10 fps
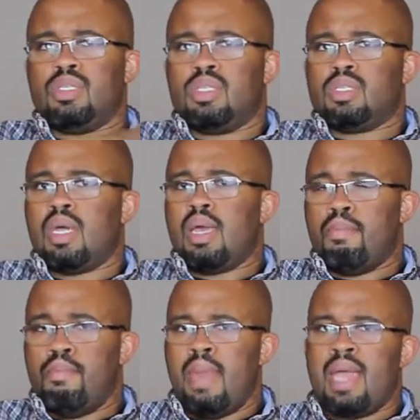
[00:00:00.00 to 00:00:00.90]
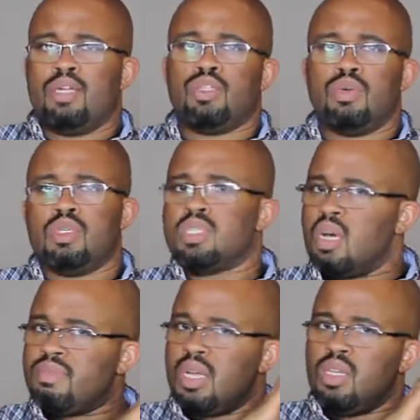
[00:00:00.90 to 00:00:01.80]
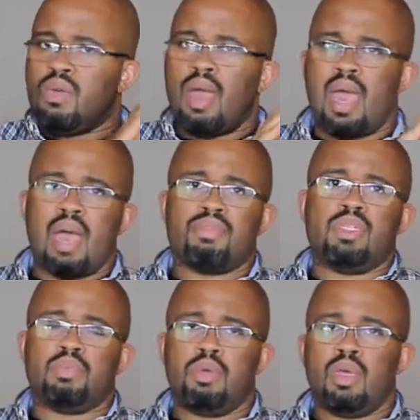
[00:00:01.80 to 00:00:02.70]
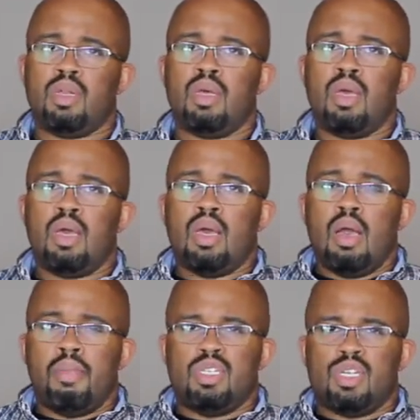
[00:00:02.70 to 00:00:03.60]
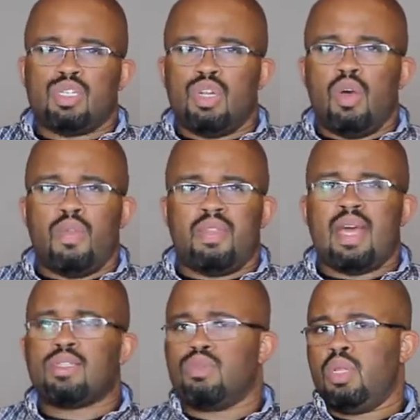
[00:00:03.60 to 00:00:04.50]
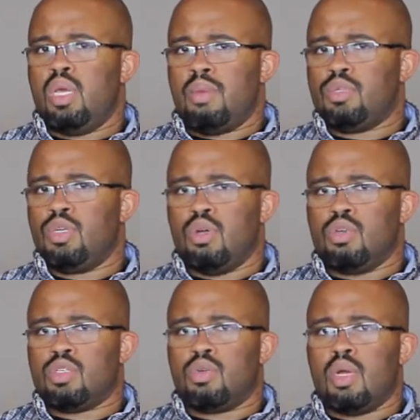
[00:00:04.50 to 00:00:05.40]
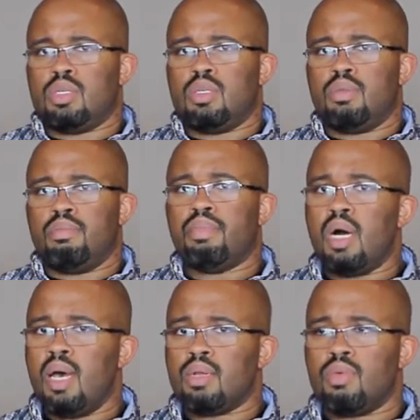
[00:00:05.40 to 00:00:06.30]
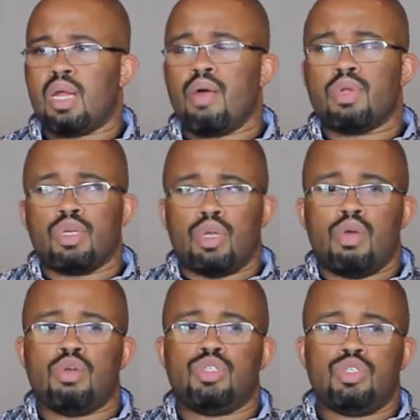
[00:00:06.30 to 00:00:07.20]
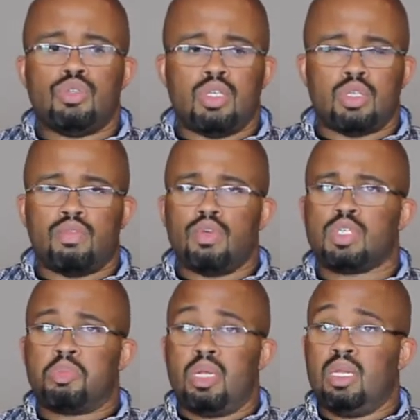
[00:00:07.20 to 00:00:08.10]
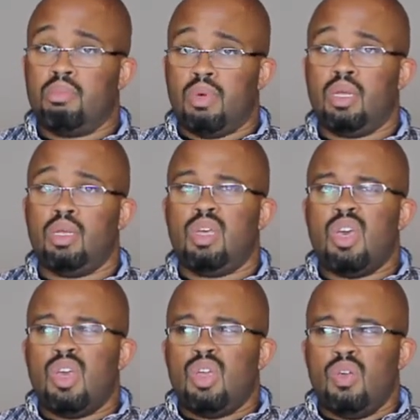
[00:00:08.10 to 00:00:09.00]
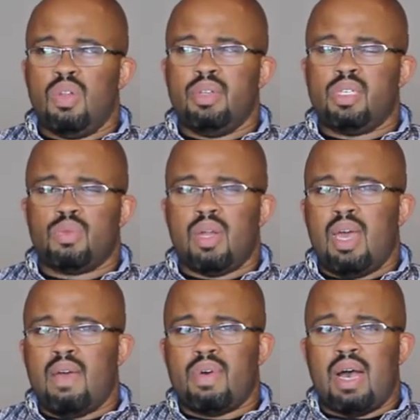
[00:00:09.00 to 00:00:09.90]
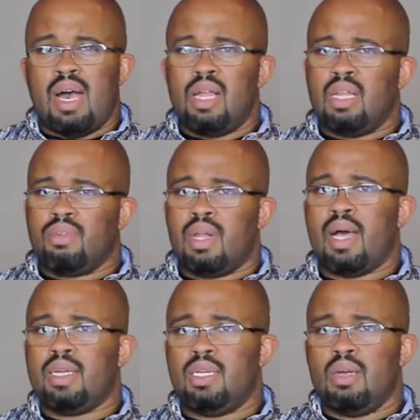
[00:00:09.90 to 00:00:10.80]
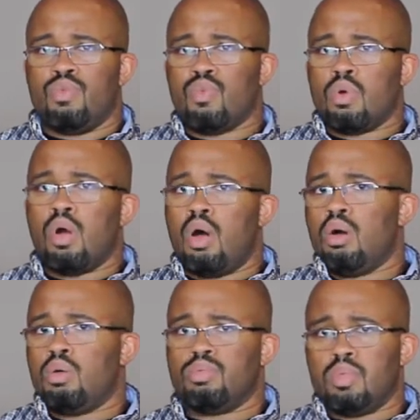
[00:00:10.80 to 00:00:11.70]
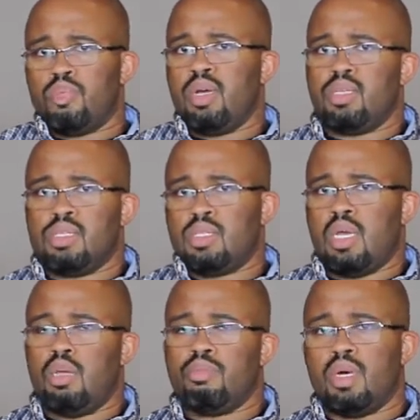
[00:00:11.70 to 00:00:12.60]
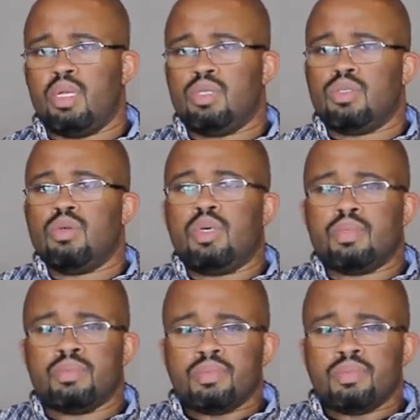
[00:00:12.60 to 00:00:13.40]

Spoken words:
as just like mandatory stuff that you have to spend, but just know that that's really up to your discretion. But what I would encourage you is, if you're spending money, you at least want to have a high level idea of where all the places that your money is going.